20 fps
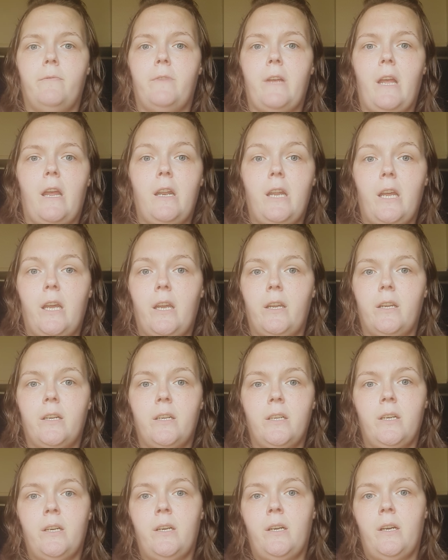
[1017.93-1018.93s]
fading,
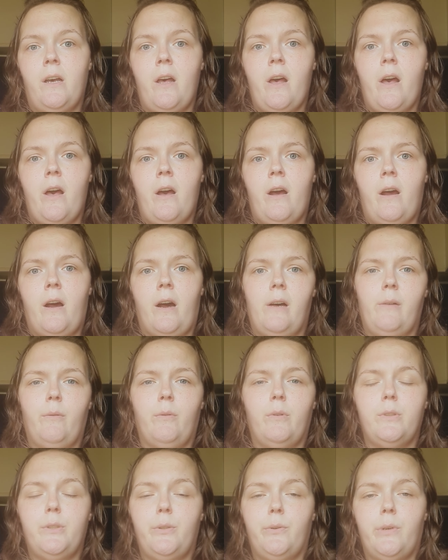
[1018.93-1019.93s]
I
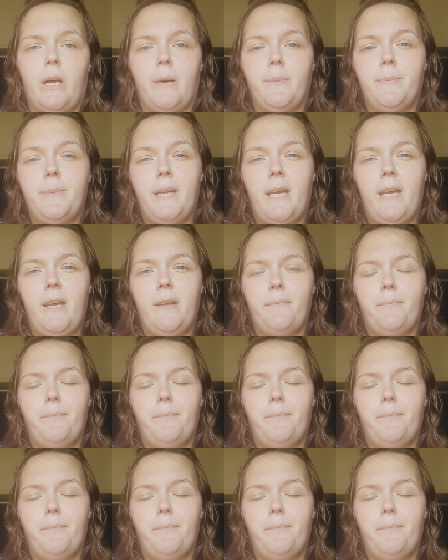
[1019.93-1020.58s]
will do an update.